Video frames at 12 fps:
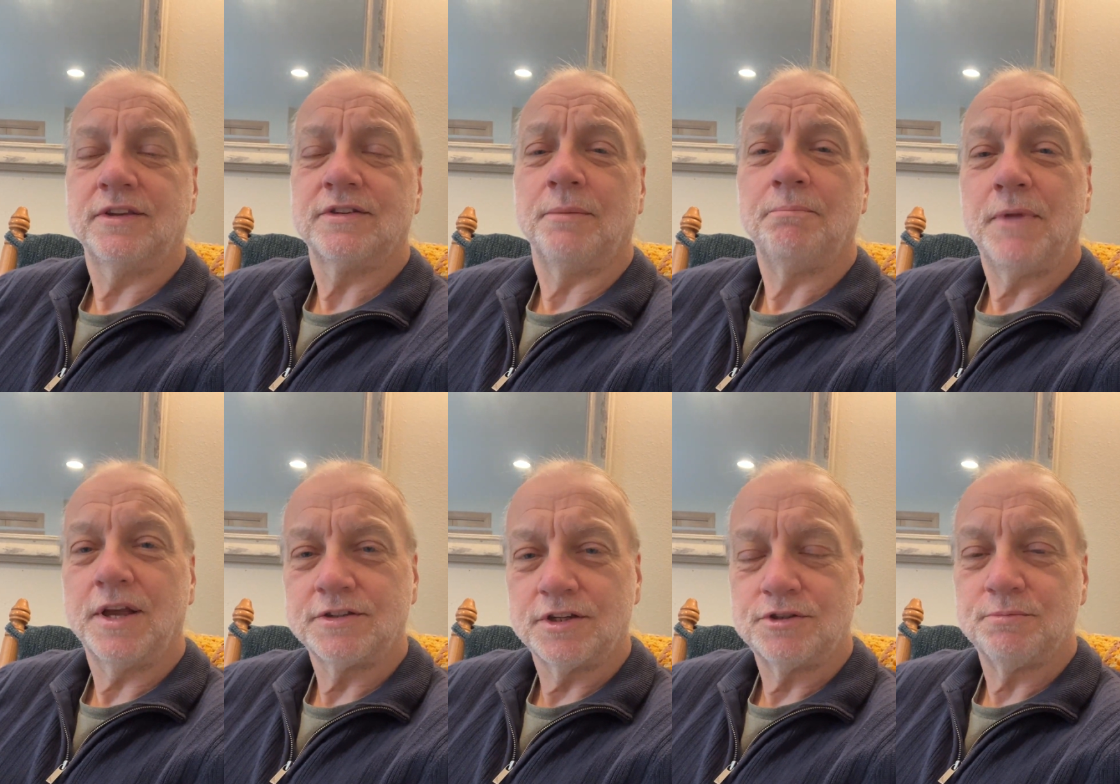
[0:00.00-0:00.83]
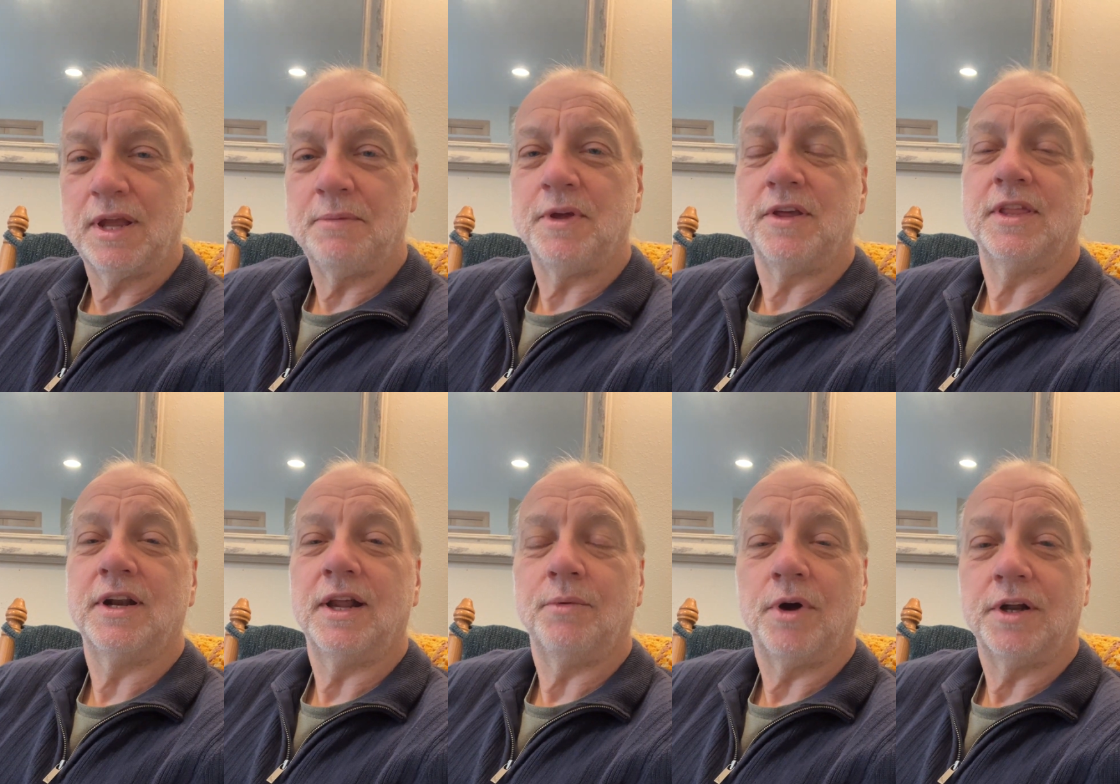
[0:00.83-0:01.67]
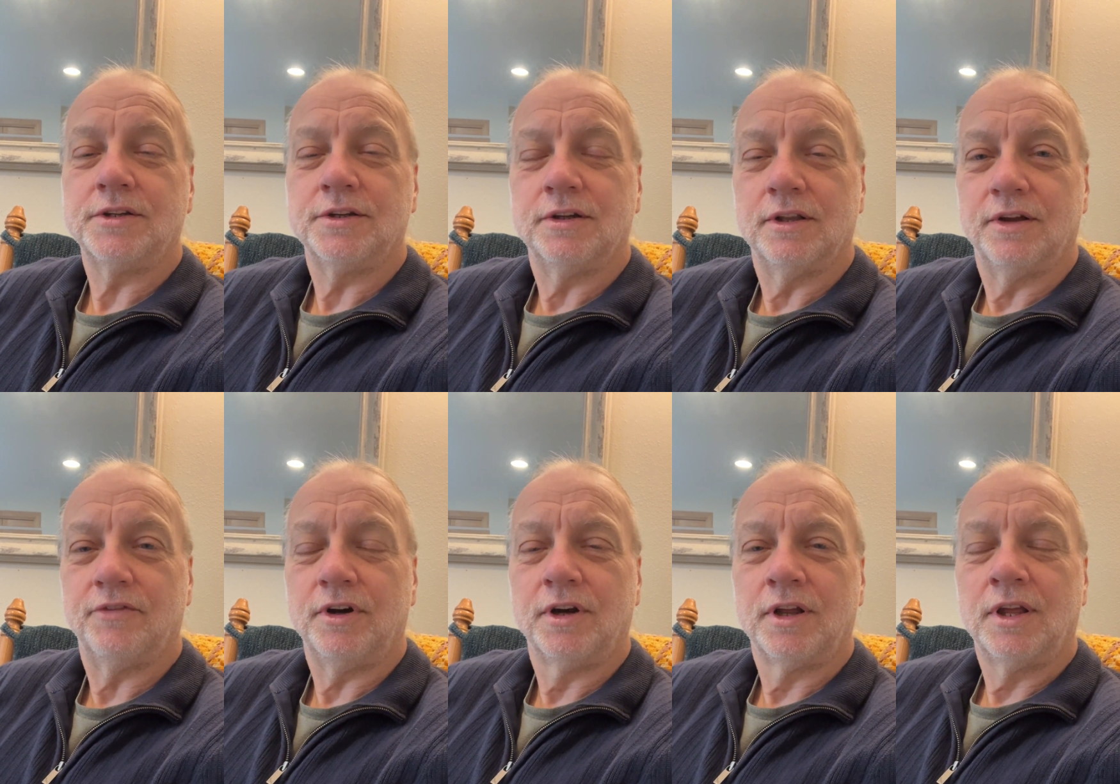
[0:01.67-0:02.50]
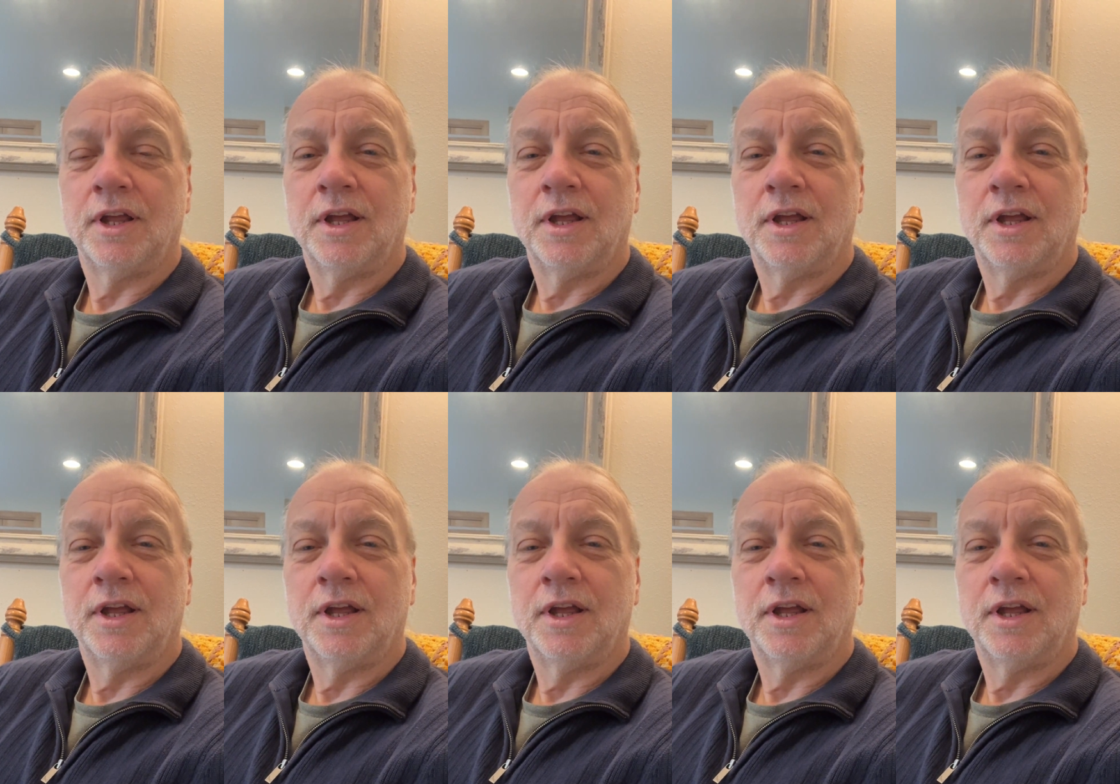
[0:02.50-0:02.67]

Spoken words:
some message maybe that I want to deliver.